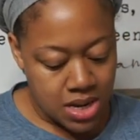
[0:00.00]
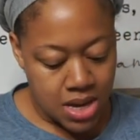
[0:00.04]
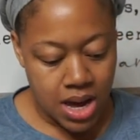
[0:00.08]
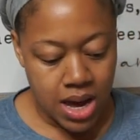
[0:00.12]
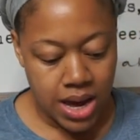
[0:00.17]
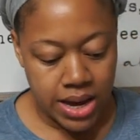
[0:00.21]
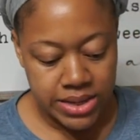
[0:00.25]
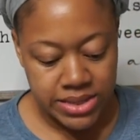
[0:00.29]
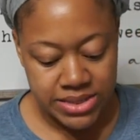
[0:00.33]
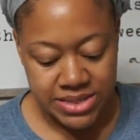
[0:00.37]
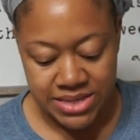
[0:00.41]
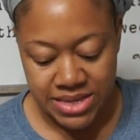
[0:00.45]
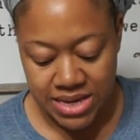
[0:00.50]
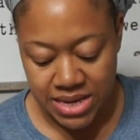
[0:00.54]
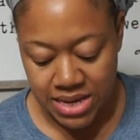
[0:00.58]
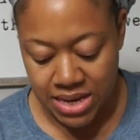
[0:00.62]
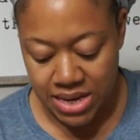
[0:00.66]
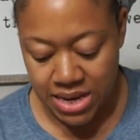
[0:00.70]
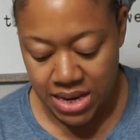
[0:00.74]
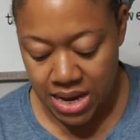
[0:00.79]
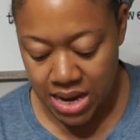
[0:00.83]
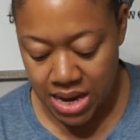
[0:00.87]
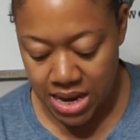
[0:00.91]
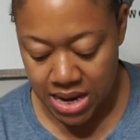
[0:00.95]
I
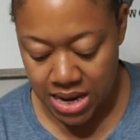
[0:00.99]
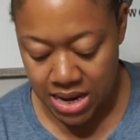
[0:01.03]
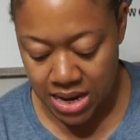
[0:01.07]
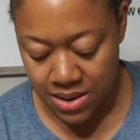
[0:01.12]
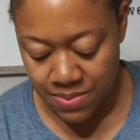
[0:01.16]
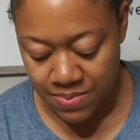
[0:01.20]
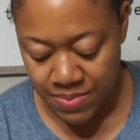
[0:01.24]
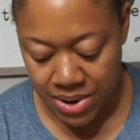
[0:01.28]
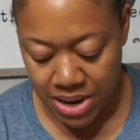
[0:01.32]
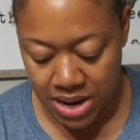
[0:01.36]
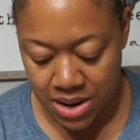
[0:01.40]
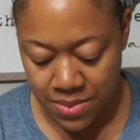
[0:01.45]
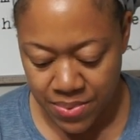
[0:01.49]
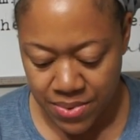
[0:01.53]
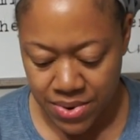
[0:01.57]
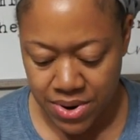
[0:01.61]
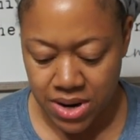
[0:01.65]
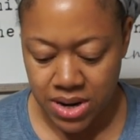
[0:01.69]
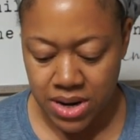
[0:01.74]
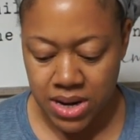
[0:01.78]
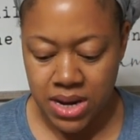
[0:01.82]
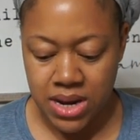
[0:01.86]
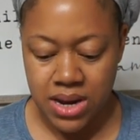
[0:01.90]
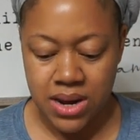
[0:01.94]
see a paper
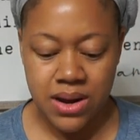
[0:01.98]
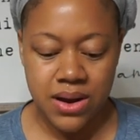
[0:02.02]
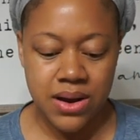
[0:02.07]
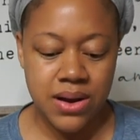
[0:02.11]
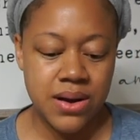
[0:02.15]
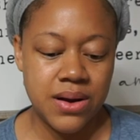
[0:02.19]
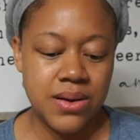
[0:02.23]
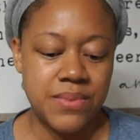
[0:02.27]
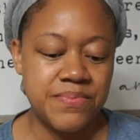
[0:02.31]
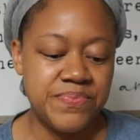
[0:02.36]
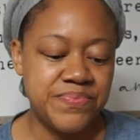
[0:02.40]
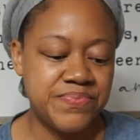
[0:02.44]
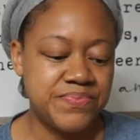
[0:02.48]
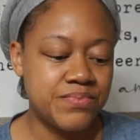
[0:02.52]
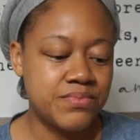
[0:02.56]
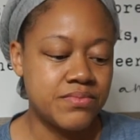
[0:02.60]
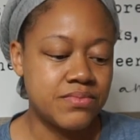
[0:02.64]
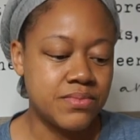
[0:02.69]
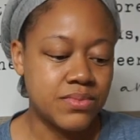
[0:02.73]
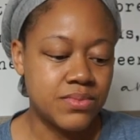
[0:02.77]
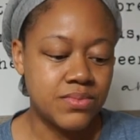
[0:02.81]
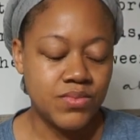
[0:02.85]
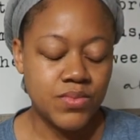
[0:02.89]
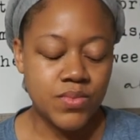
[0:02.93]
in here.
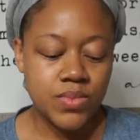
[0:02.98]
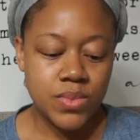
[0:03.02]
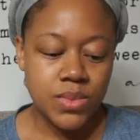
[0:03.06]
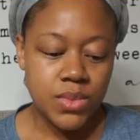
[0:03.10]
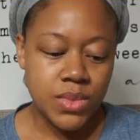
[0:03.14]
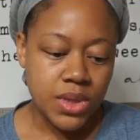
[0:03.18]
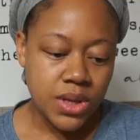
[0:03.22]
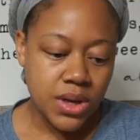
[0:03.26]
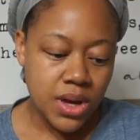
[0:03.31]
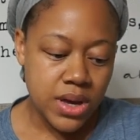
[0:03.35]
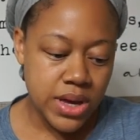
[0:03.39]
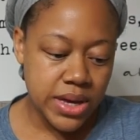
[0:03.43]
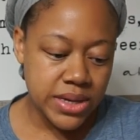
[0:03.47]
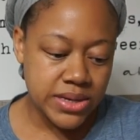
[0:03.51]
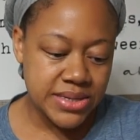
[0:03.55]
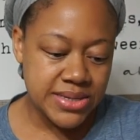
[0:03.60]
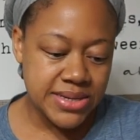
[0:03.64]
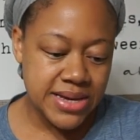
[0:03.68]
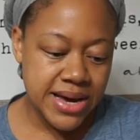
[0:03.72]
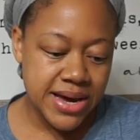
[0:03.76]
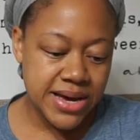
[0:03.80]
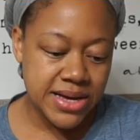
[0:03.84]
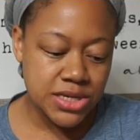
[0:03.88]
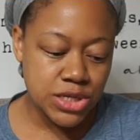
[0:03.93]
It
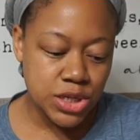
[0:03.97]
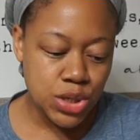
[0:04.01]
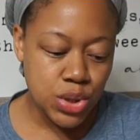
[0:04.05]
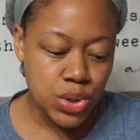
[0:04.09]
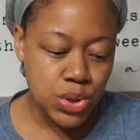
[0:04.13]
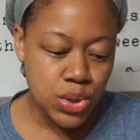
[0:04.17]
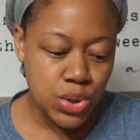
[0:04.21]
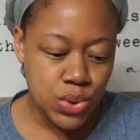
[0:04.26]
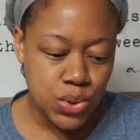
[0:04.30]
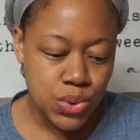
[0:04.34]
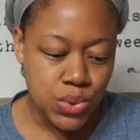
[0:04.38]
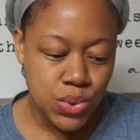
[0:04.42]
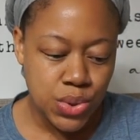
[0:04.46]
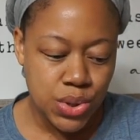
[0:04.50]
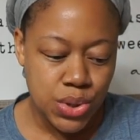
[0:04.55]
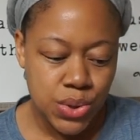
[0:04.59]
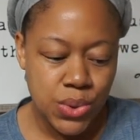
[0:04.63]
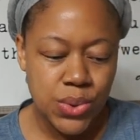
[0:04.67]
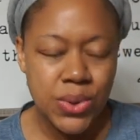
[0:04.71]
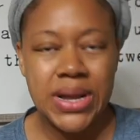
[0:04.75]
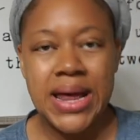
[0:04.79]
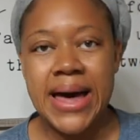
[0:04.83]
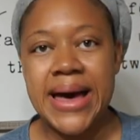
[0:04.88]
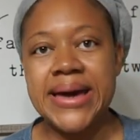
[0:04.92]
says new,
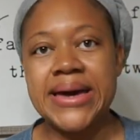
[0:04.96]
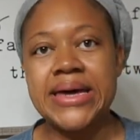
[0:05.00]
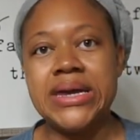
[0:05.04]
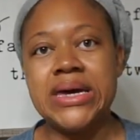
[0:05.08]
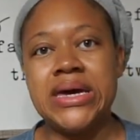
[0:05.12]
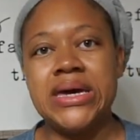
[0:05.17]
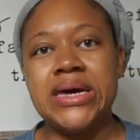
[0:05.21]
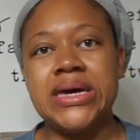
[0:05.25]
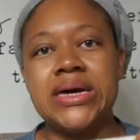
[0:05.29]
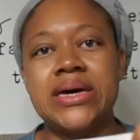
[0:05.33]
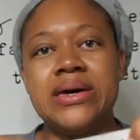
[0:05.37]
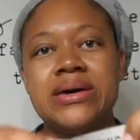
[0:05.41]
new lighting.